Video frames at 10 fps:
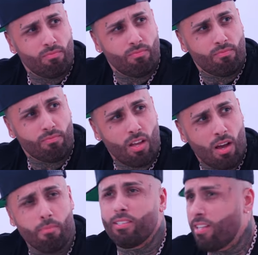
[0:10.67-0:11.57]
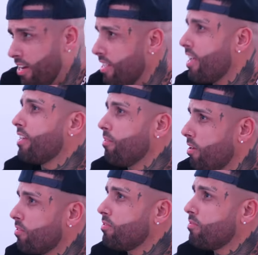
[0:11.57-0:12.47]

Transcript: Yeah. I met Daddy Yankee when I was.